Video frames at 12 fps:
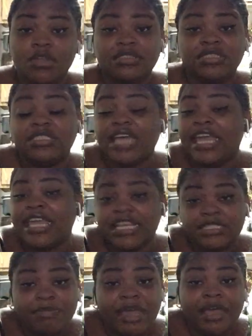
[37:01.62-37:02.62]
say
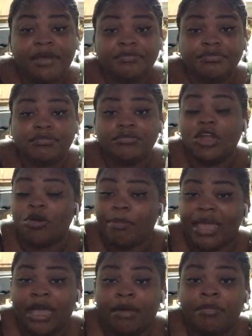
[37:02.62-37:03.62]
yes ma'am, no
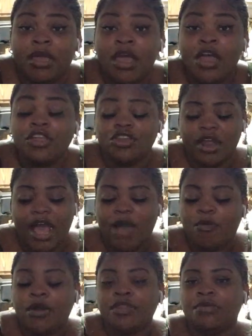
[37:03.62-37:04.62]
ma'am, you know,
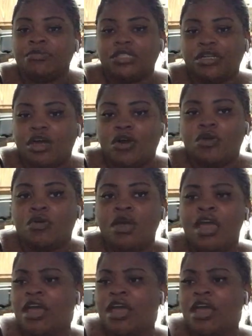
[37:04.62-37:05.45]
I want them to know,